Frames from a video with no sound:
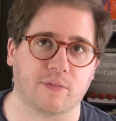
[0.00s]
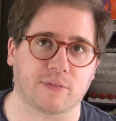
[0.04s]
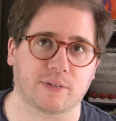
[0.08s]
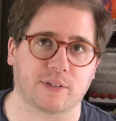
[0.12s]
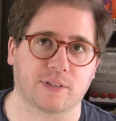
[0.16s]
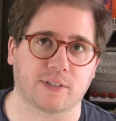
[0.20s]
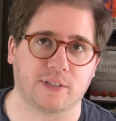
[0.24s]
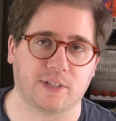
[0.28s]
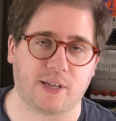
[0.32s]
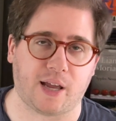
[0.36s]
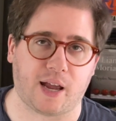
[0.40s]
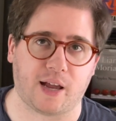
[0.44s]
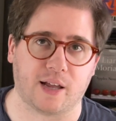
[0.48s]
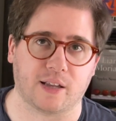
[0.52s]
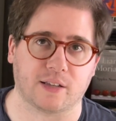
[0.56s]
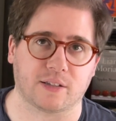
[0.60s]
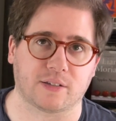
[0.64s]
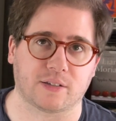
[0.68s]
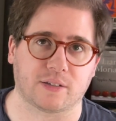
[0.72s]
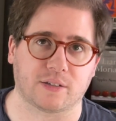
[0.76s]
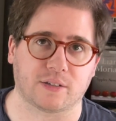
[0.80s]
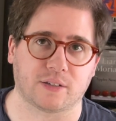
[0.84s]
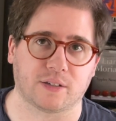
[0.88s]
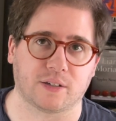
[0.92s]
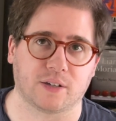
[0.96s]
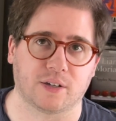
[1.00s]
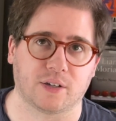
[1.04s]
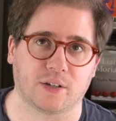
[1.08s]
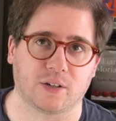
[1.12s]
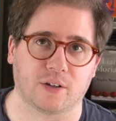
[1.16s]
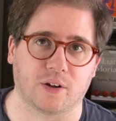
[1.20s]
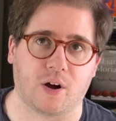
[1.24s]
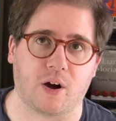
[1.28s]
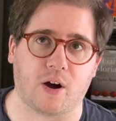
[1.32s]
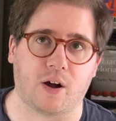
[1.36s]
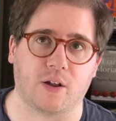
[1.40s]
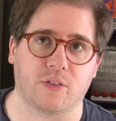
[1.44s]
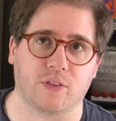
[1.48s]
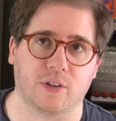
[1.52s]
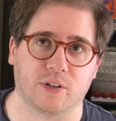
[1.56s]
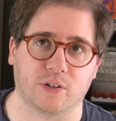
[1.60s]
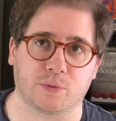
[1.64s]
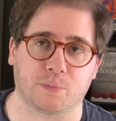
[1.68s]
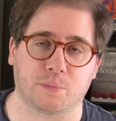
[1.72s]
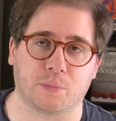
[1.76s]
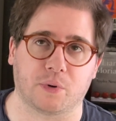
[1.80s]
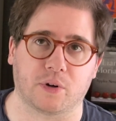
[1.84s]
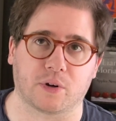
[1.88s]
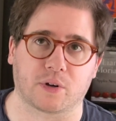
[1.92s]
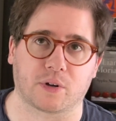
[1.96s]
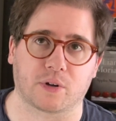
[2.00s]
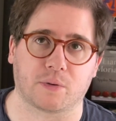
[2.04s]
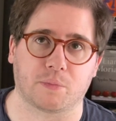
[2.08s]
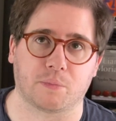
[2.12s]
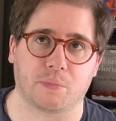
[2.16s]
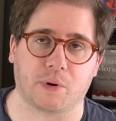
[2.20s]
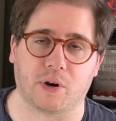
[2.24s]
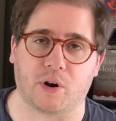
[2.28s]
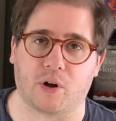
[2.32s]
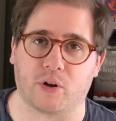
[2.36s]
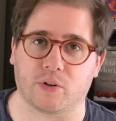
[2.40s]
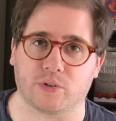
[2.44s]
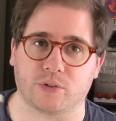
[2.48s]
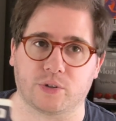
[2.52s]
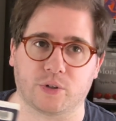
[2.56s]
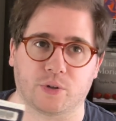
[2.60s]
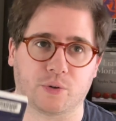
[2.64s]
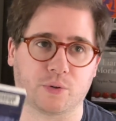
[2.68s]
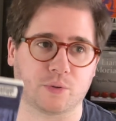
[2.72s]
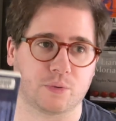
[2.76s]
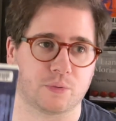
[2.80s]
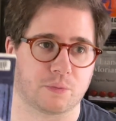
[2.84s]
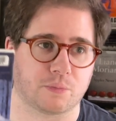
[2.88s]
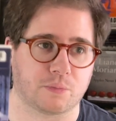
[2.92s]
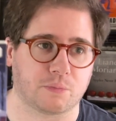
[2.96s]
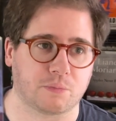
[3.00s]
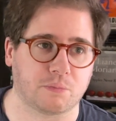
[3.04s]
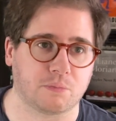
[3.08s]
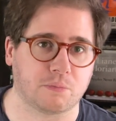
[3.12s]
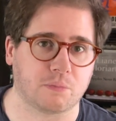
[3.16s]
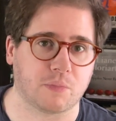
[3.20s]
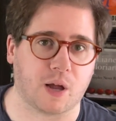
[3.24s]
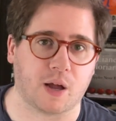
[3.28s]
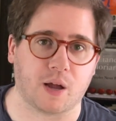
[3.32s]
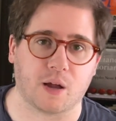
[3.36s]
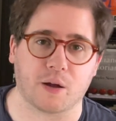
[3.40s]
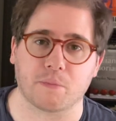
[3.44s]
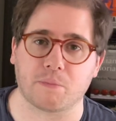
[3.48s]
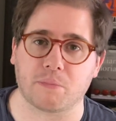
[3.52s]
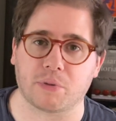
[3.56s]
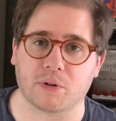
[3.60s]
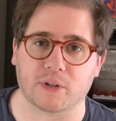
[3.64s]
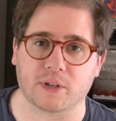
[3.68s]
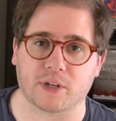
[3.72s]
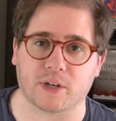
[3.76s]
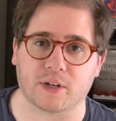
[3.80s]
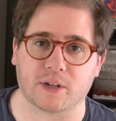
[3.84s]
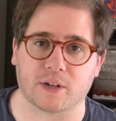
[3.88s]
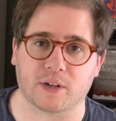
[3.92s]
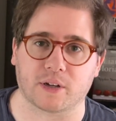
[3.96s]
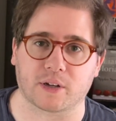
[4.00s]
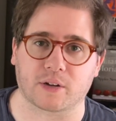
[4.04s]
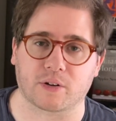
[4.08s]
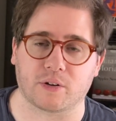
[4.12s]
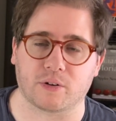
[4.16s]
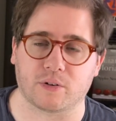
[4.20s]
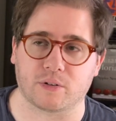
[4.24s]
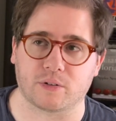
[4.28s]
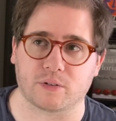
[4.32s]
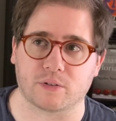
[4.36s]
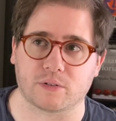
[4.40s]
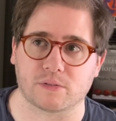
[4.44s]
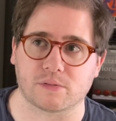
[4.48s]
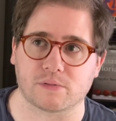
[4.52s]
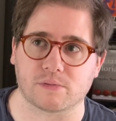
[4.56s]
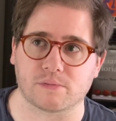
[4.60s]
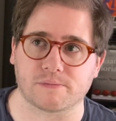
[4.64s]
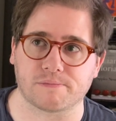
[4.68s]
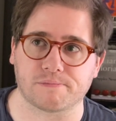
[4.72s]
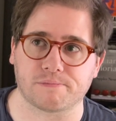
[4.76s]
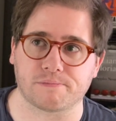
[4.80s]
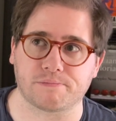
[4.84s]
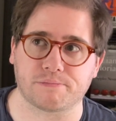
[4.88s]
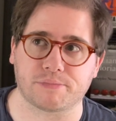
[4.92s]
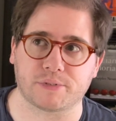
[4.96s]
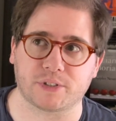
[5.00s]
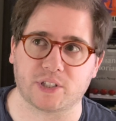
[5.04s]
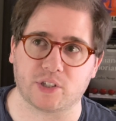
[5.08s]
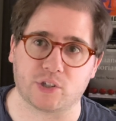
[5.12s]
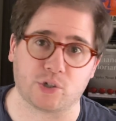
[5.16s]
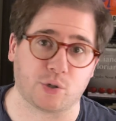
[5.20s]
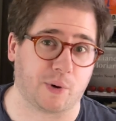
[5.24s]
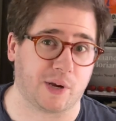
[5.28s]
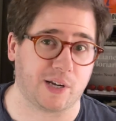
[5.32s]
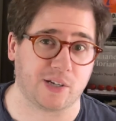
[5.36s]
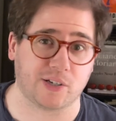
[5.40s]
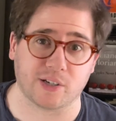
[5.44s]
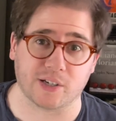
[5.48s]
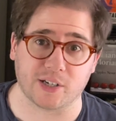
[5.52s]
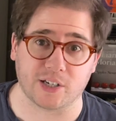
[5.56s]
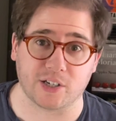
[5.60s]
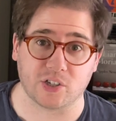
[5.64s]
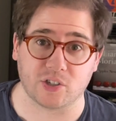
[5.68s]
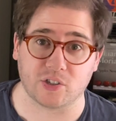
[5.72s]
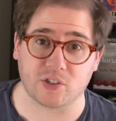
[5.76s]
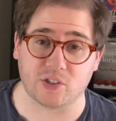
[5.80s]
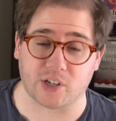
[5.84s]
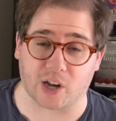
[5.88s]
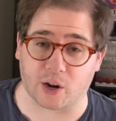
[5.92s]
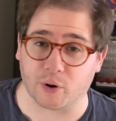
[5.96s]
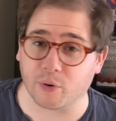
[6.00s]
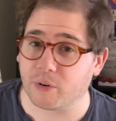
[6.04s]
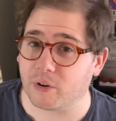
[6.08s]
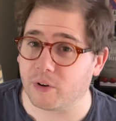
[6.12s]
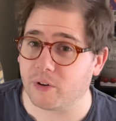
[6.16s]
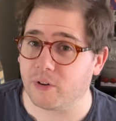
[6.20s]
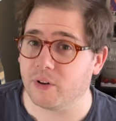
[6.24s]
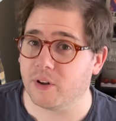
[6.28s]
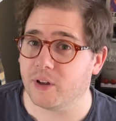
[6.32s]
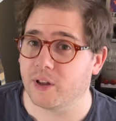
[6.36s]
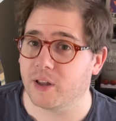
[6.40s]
stance on this book, but also political situation in general.